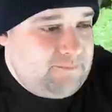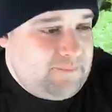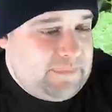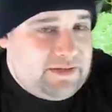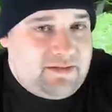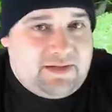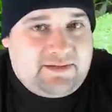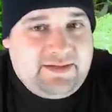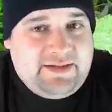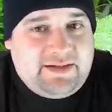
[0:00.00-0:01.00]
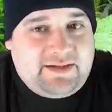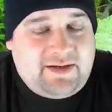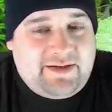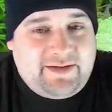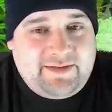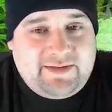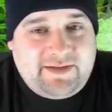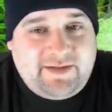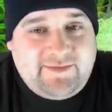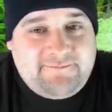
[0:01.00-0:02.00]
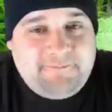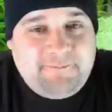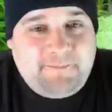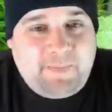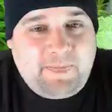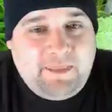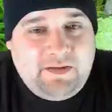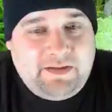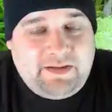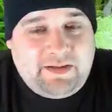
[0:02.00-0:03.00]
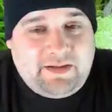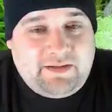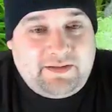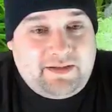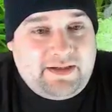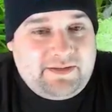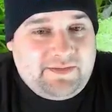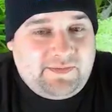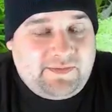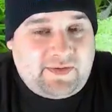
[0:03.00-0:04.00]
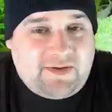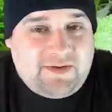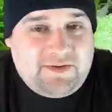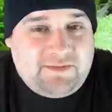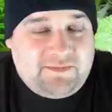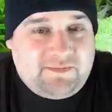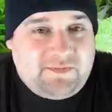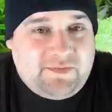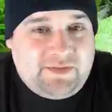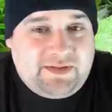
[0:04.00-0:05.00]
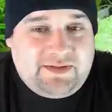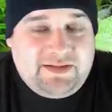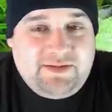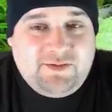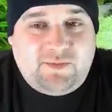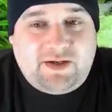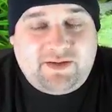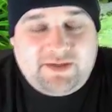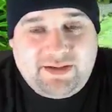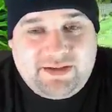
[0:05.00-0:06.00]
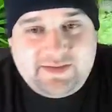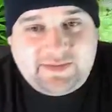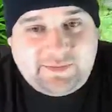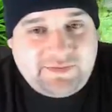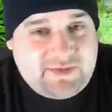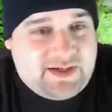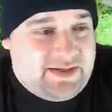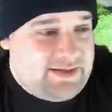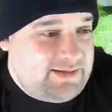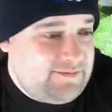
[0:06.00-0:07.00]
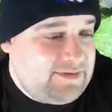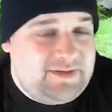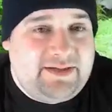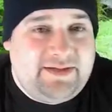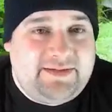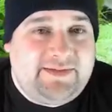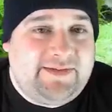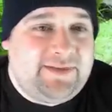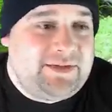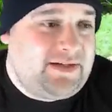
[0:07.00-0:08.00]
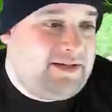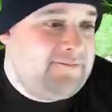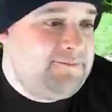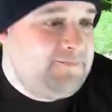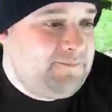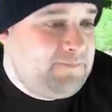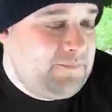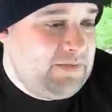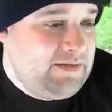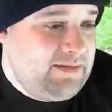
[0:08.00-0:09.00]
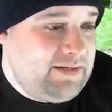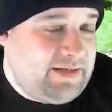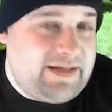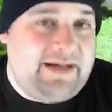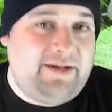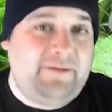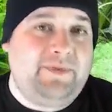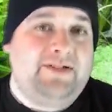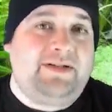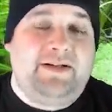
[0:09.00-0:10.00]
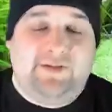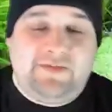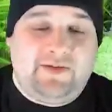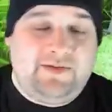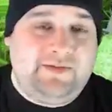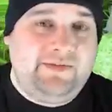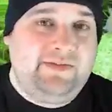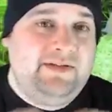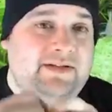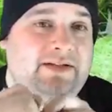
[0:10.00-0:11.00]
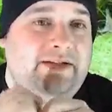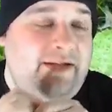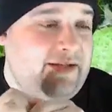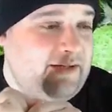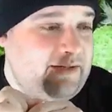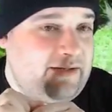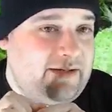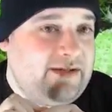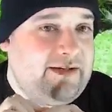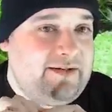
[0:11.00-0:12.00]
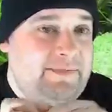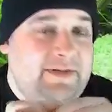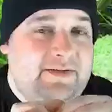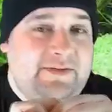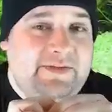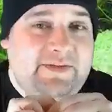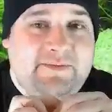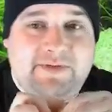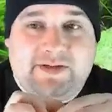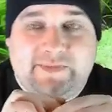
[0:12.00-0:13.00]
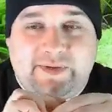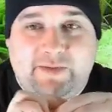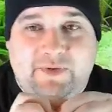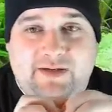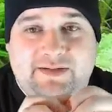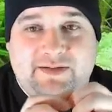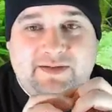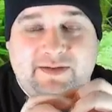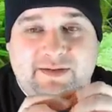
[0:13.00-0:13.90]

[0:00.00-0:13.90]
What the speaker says: Luckily, I caught it in time, and I just started doing continual water changes. I was draining it and filling it at the same time, and I added a bunch of air stones, and ended up not losing any fish. But I walked into the